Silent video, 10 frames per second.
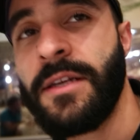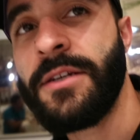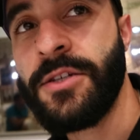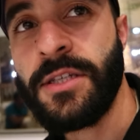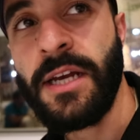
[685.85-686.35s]
they
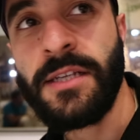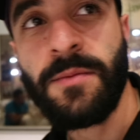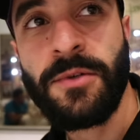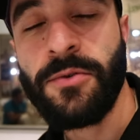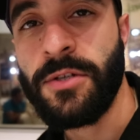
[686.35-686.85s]
could just
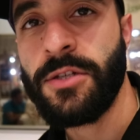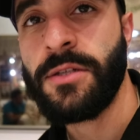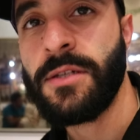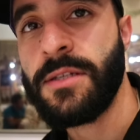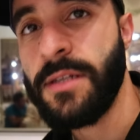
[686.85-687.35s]
ask me
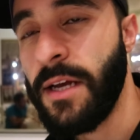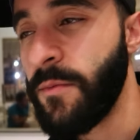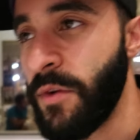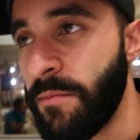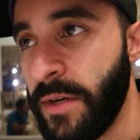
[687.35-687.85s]
questions because
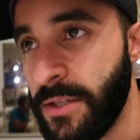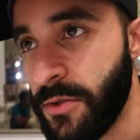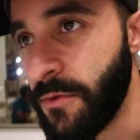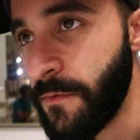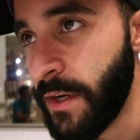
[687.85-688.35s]
time went by so